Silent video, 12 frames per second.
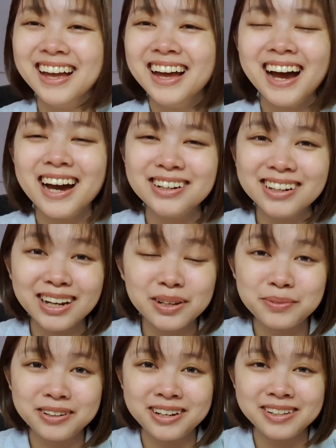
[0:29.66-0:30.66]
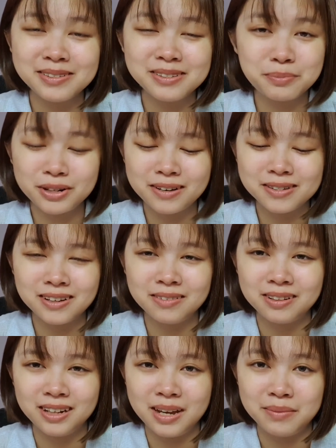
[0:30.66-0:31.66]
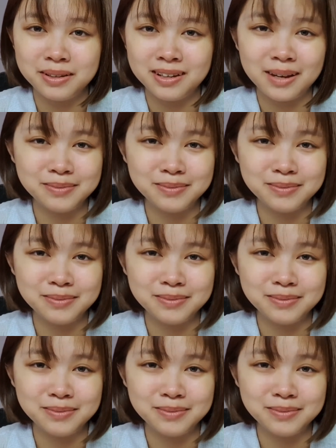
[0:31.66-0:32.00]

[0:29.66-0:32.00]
I don't know how to pronounce your name, dear.